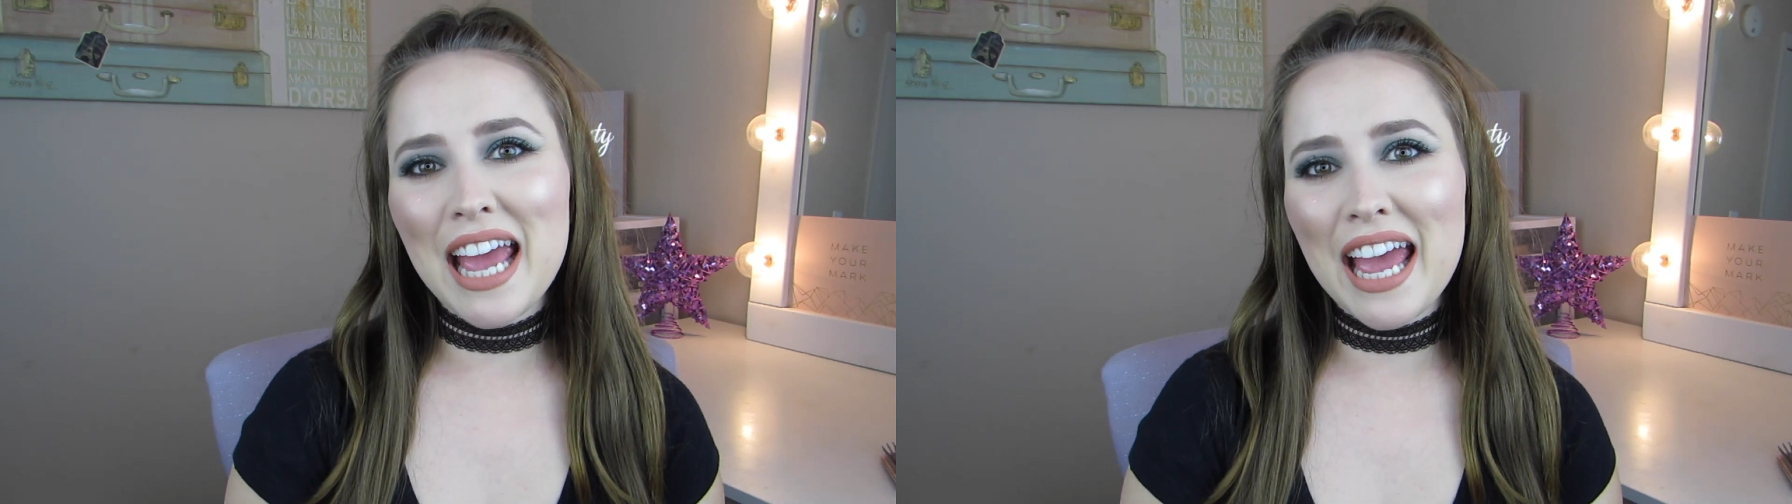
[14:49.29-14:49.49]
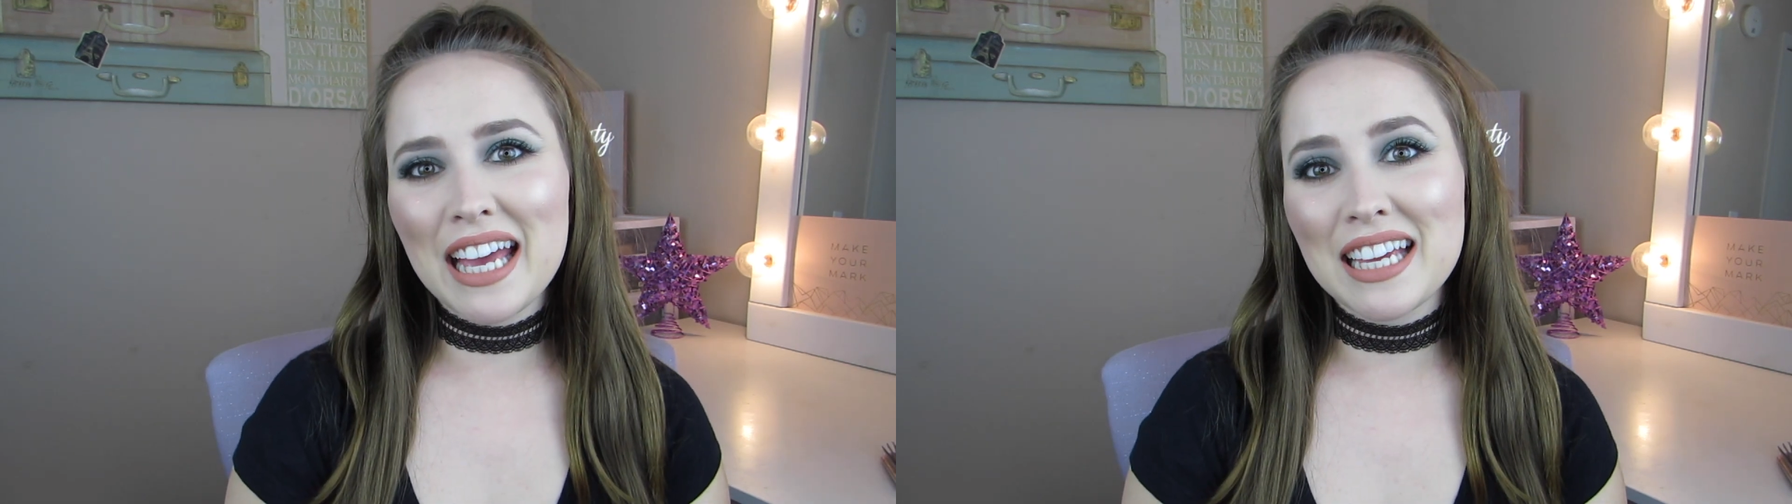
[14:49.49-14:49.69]

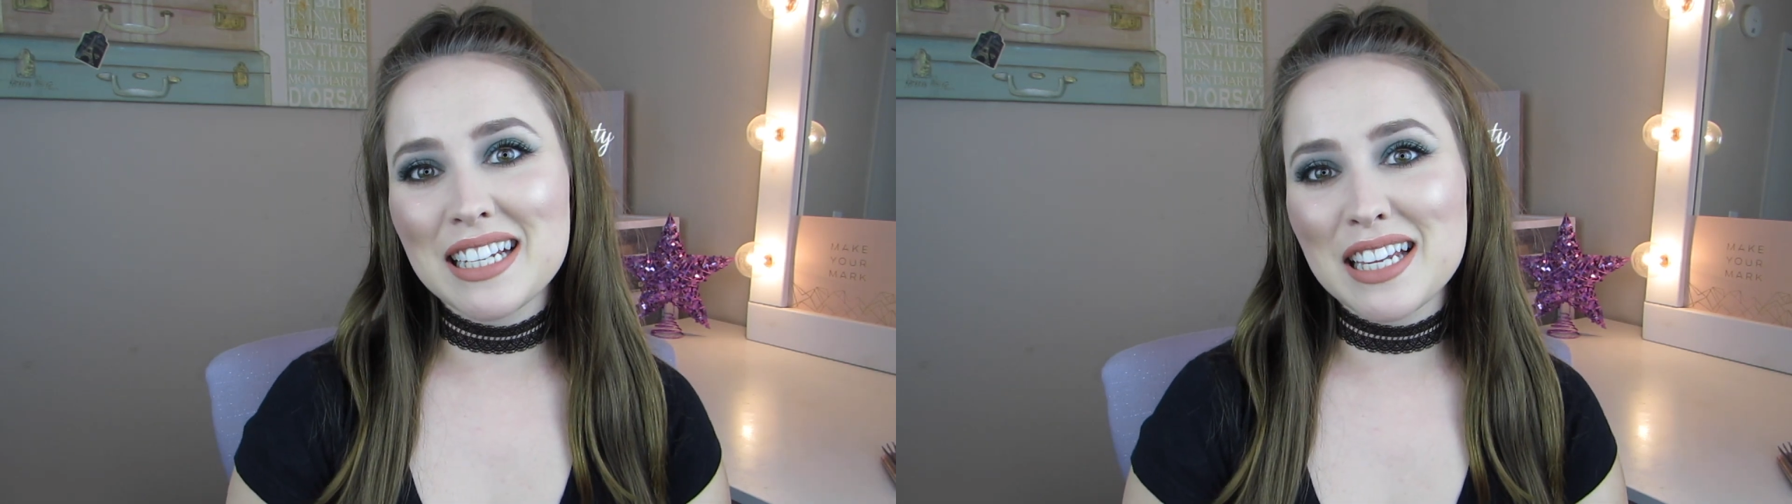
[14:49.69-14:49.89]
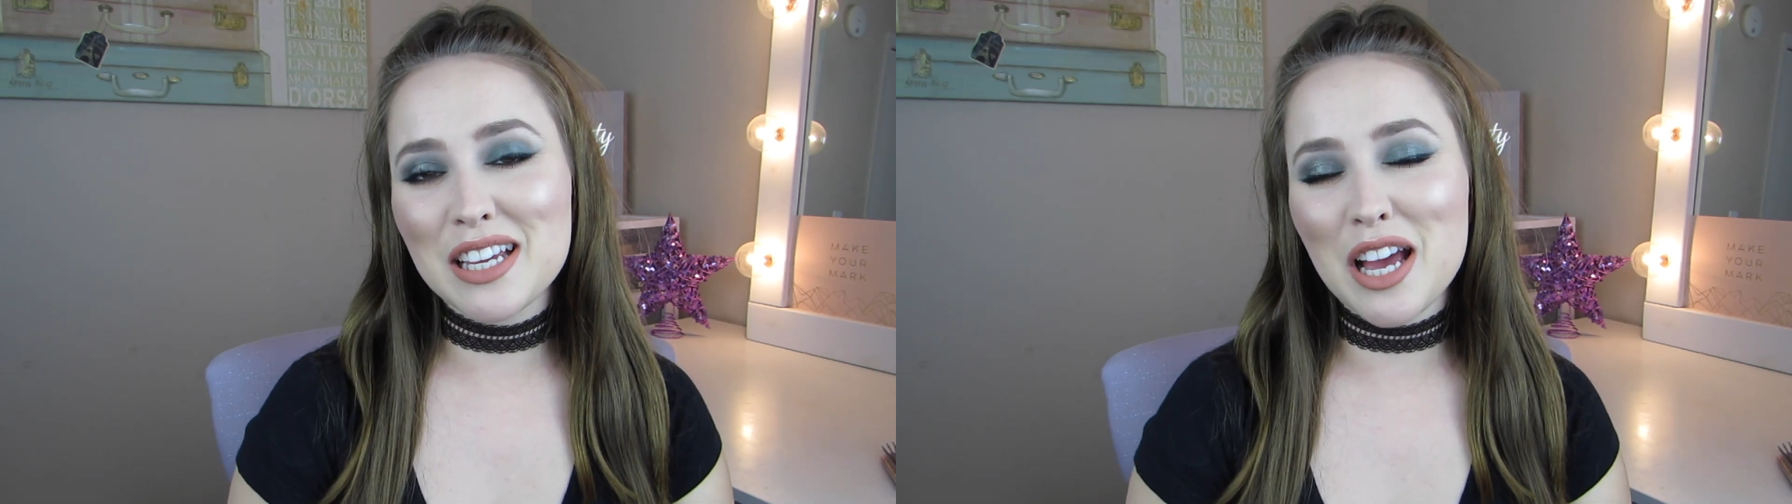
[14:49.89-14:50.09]

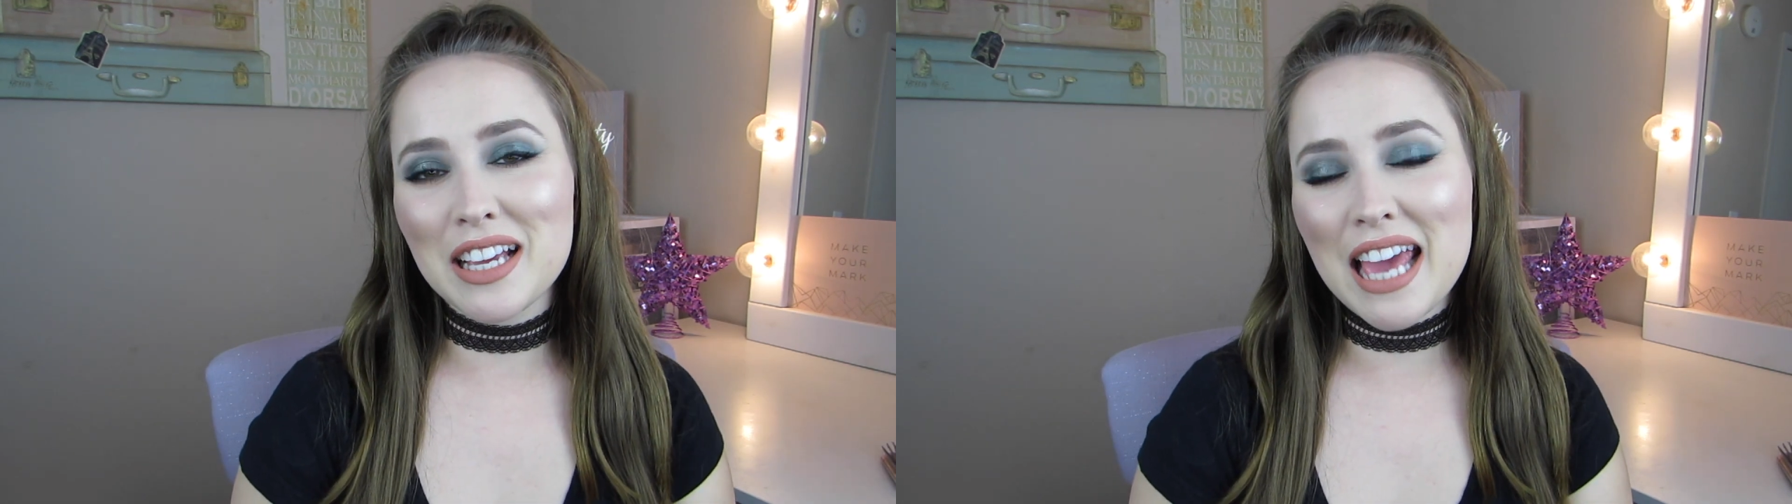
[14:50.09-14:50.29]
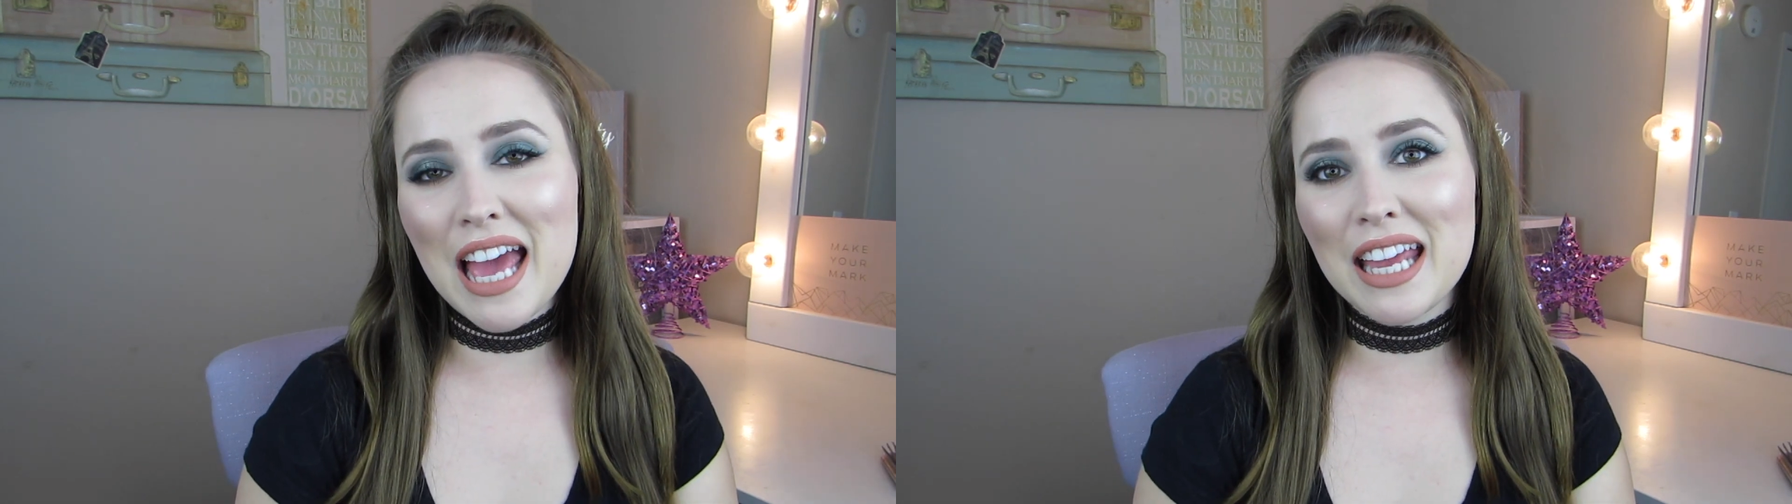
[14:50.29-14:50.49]
and
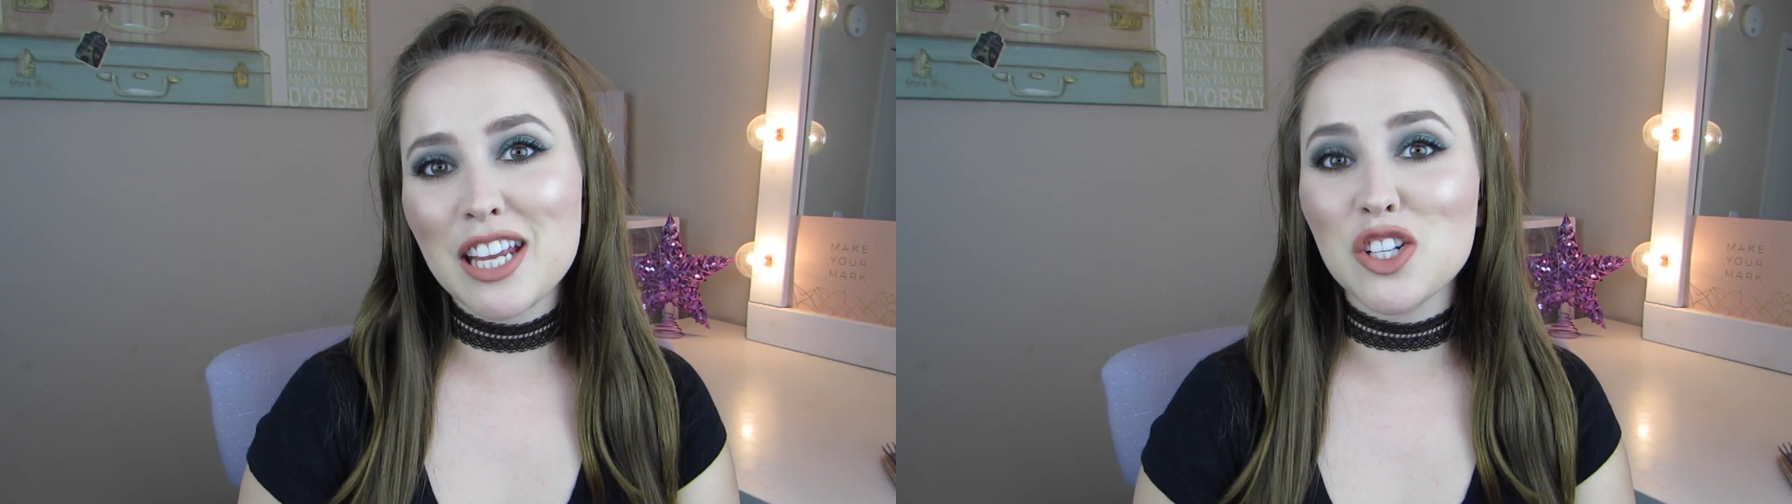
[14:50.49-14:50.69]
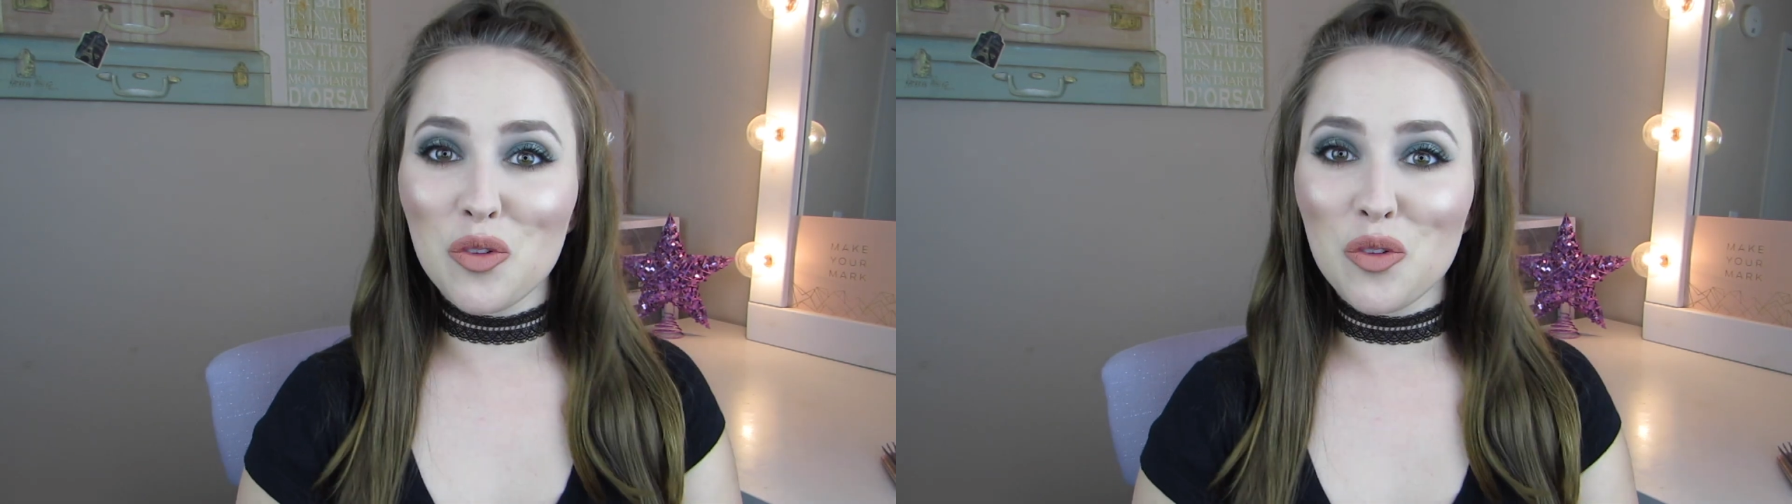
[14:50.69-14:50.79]
again,